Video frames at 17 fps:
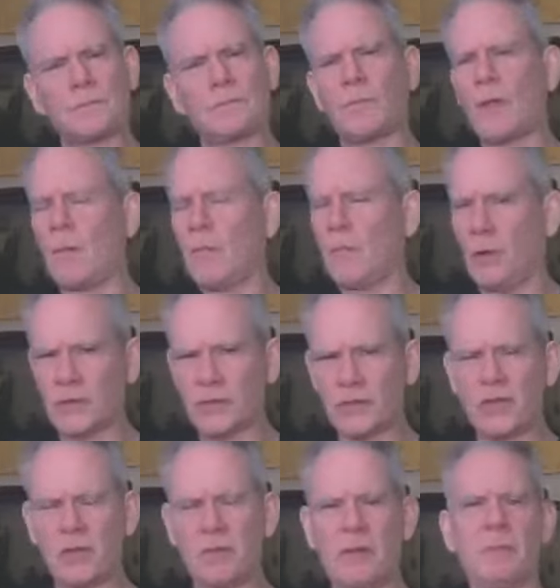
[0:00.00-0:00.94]

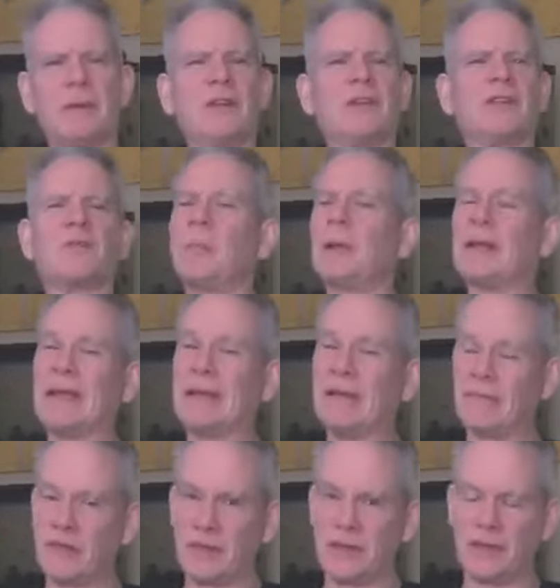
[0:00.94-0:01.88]
most human beings
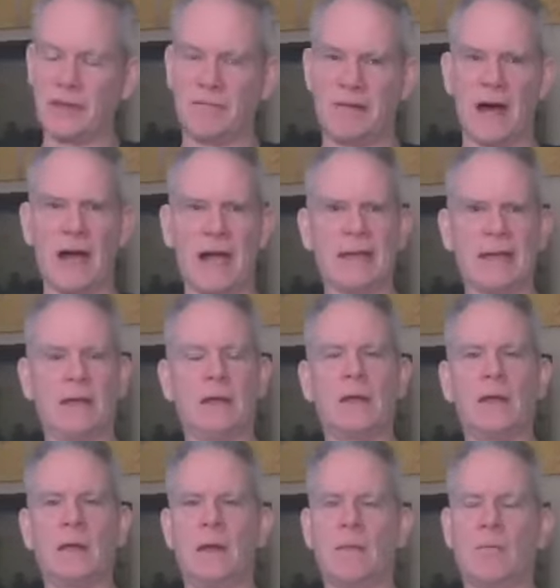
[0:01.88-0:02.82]
believe in the divine.
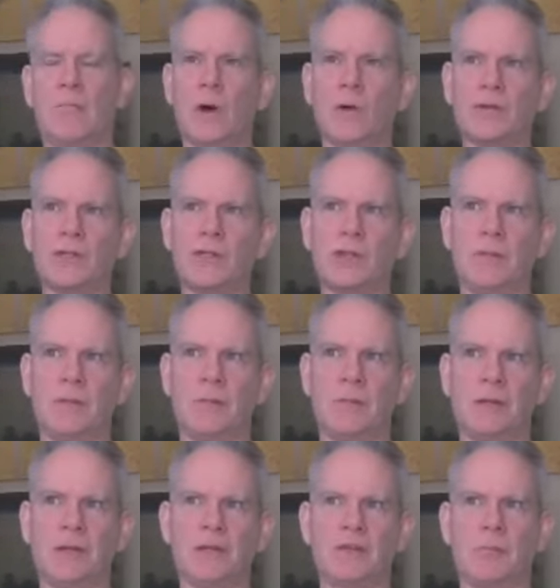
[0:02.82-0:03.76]
Most human
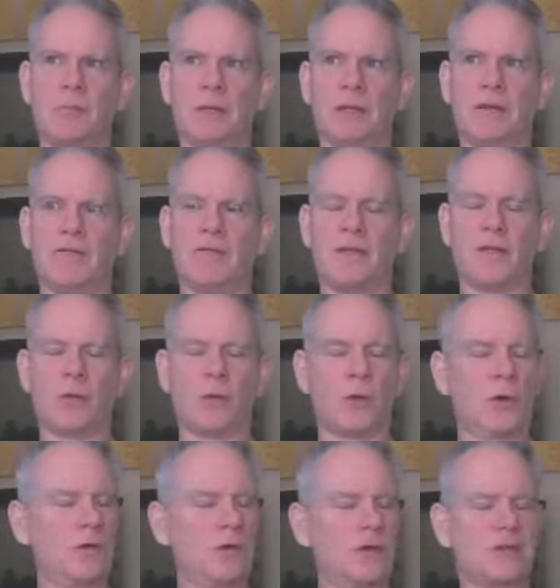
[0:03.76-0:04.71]
beings believe that the
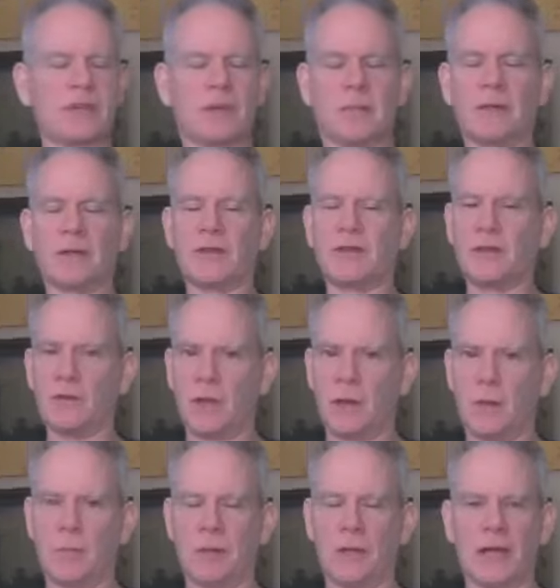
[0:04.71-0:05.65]
world is simply too
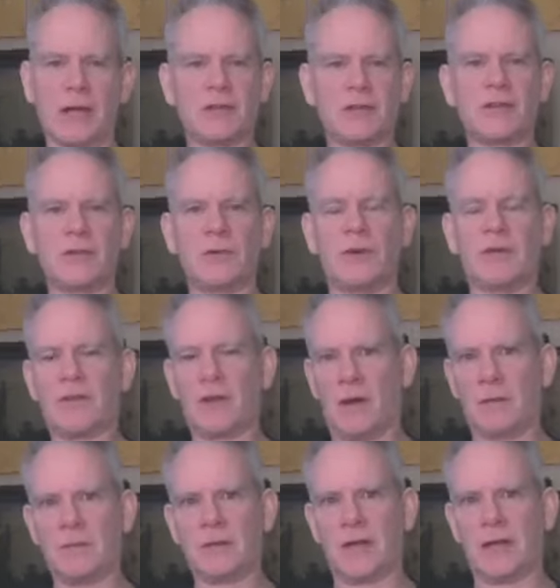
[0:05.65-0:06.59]
complex to have
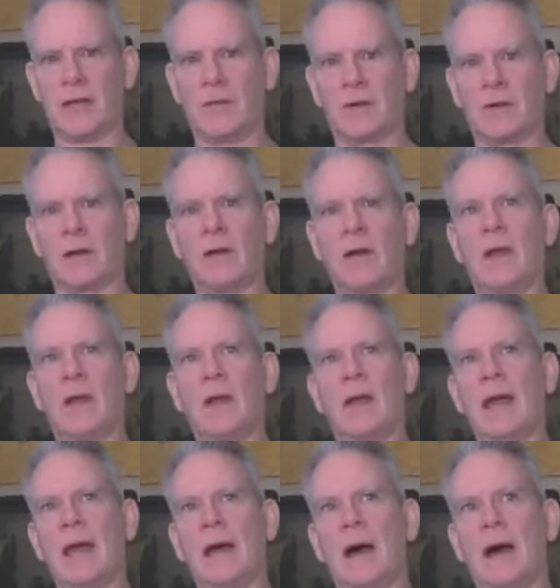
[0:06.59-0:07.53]
come together
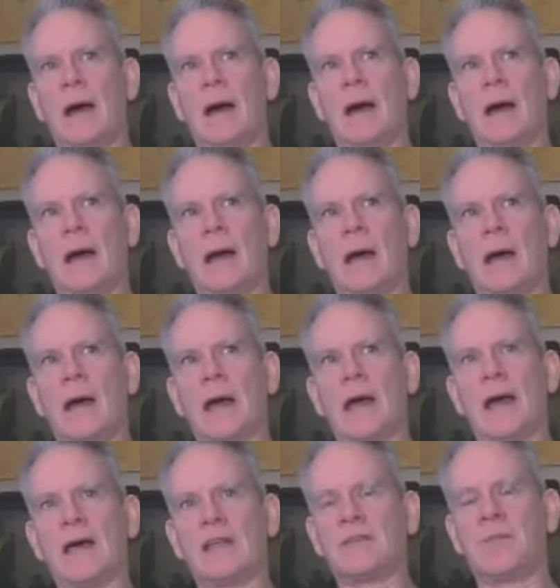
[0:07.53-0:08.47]

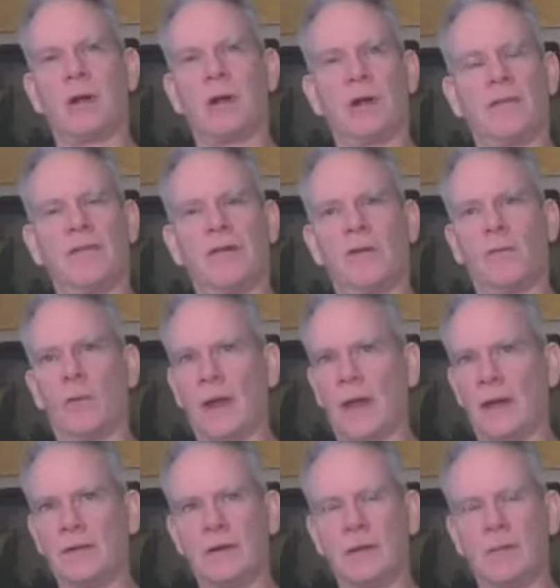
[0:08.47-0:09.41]
as part of a
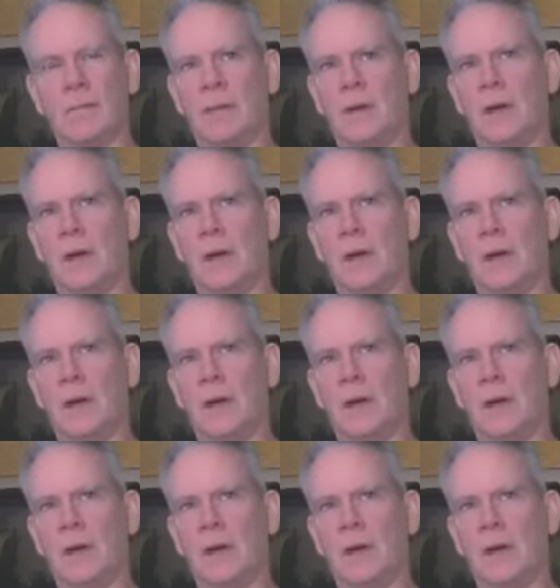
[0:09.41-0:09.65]
random